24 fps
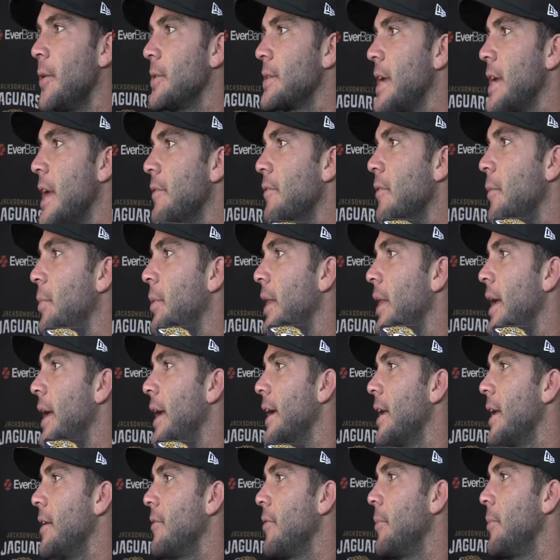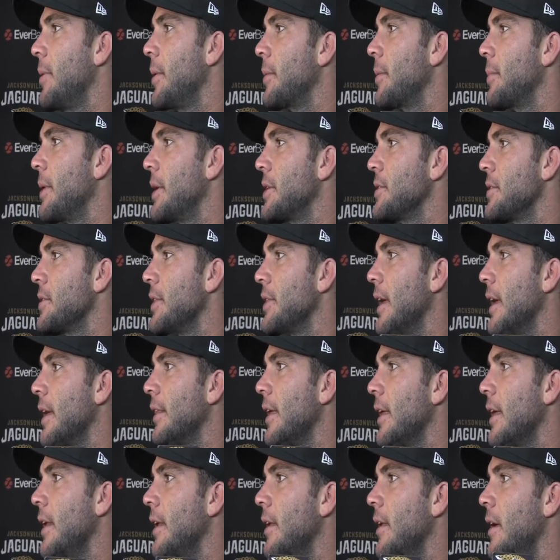there was kind of a plan, kind of a big-picture
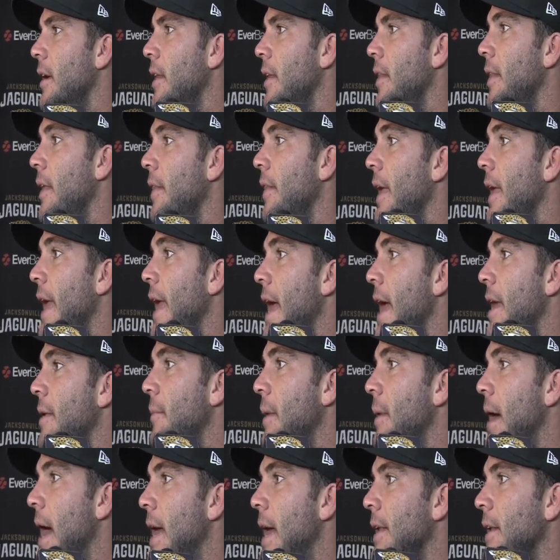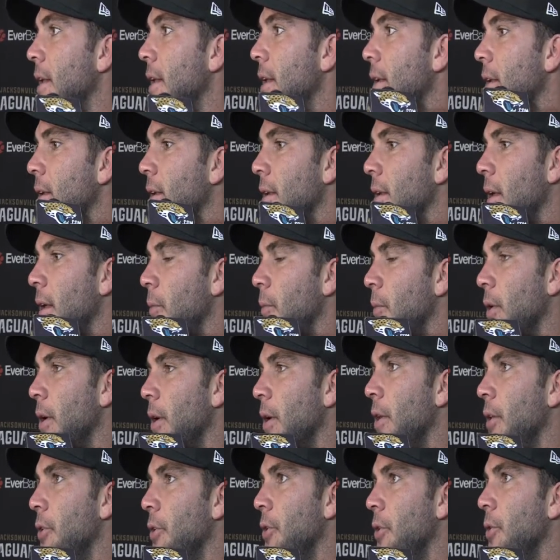thing that that they had in mind and were
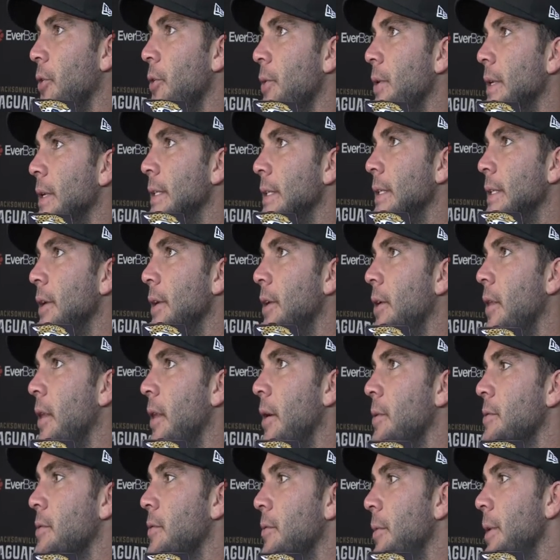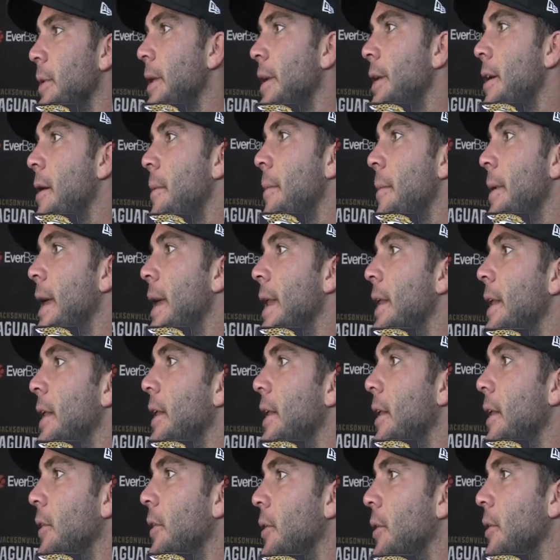going to do. And, you know, that was for me to come in
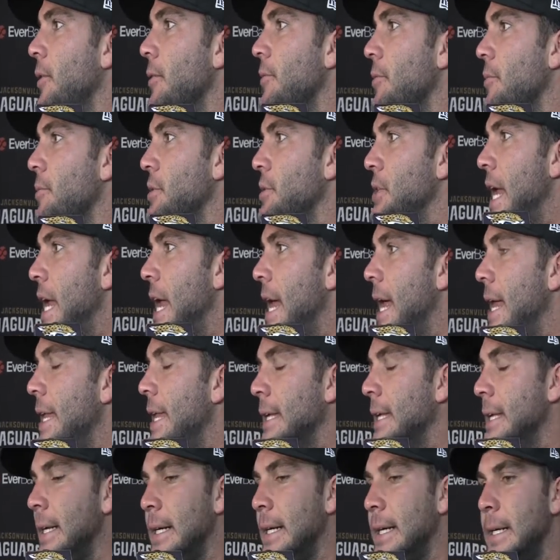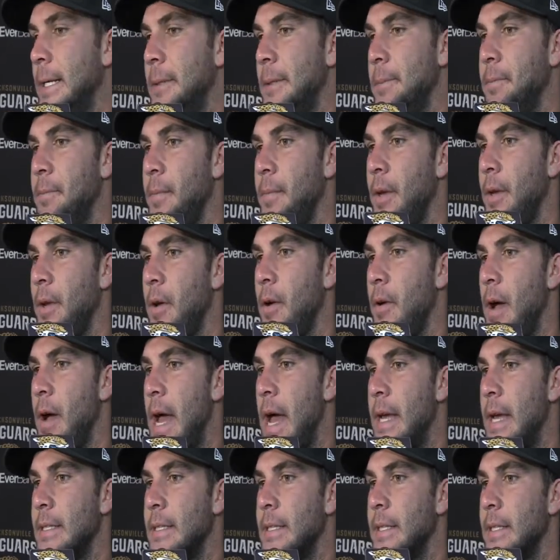and learn from Chad, you know,
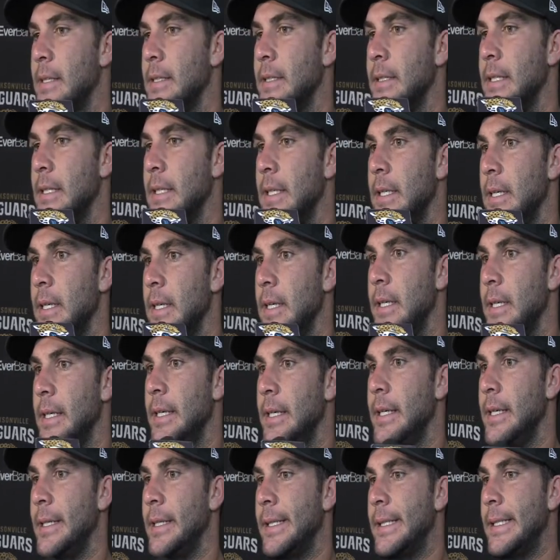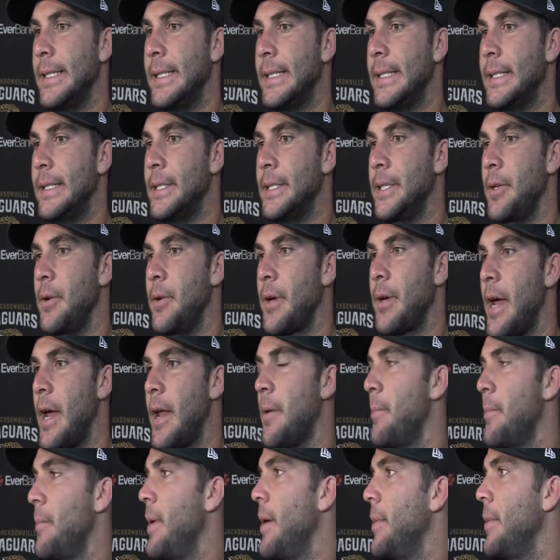ask and kind
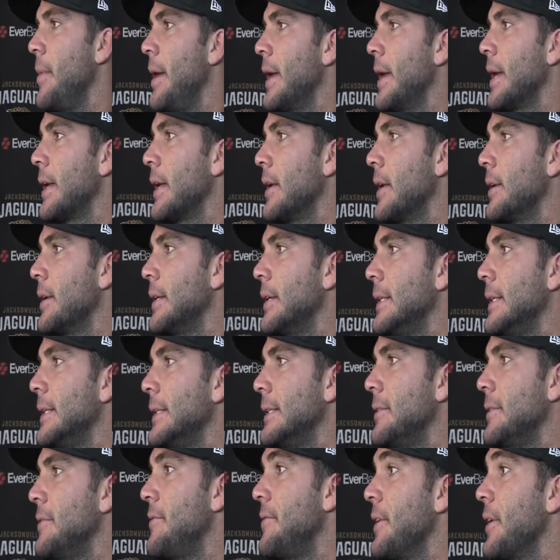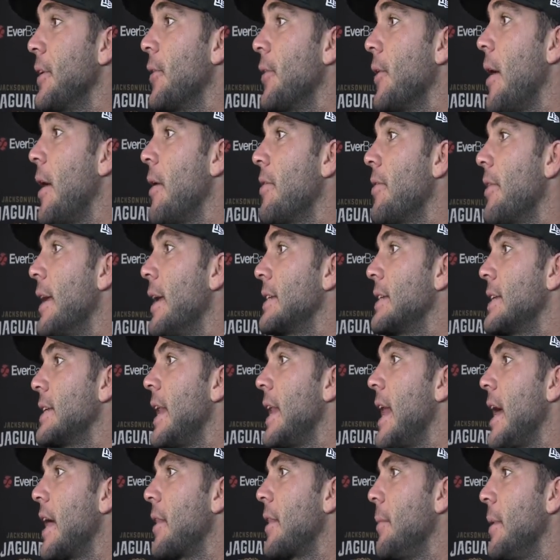of mimic and figure out things,
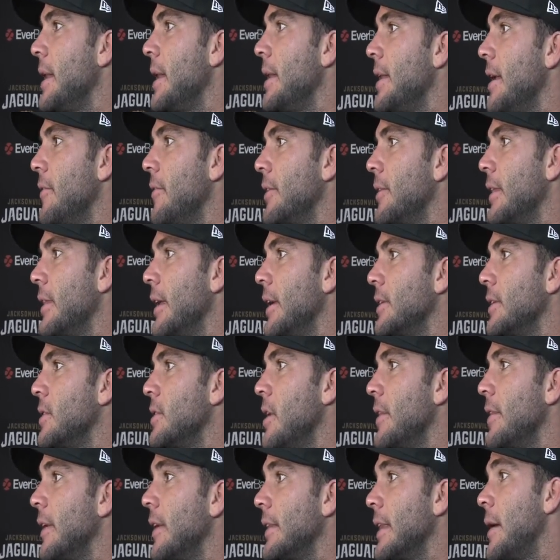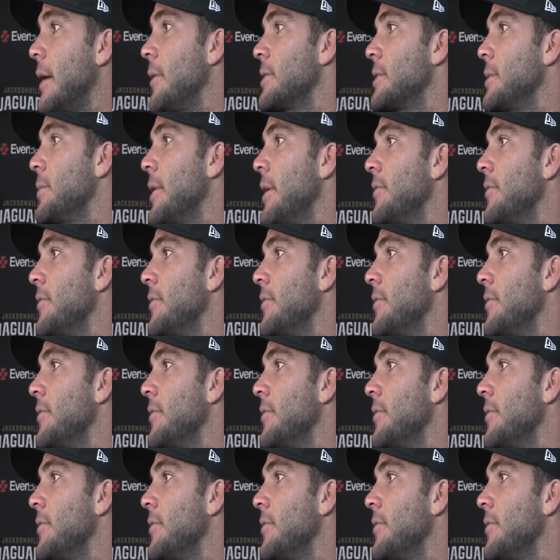get acclimated to everything. So I think that was the